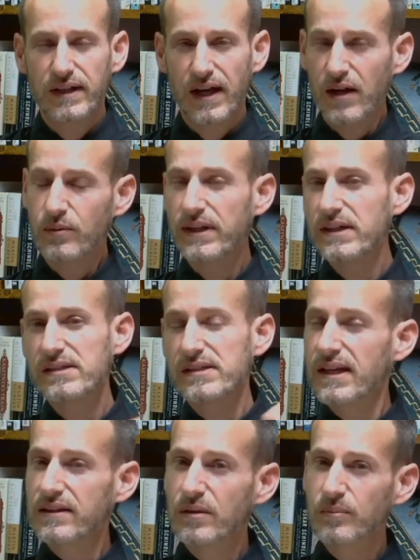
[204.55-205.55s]
How we can
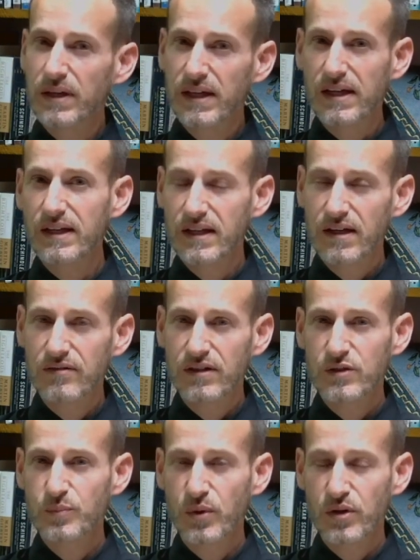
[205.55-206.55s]
see at the beginning of
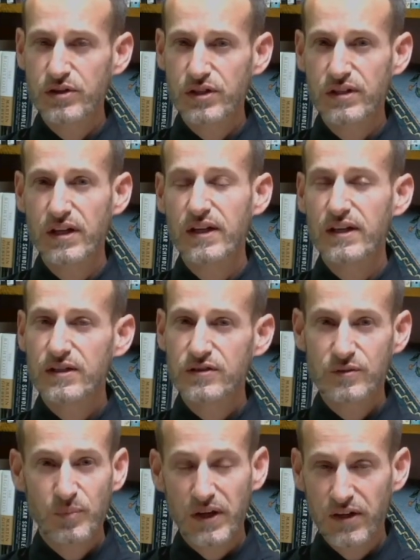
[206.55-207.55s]
this portion,
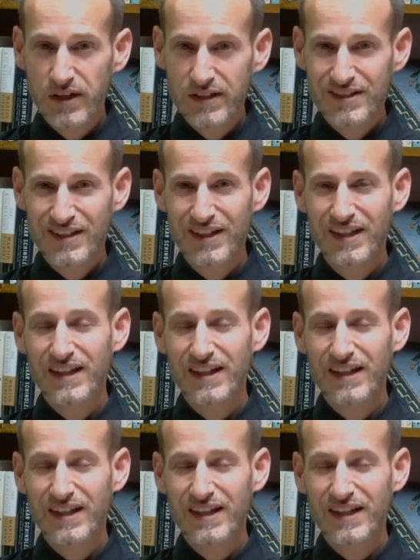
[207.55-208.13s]
spirit,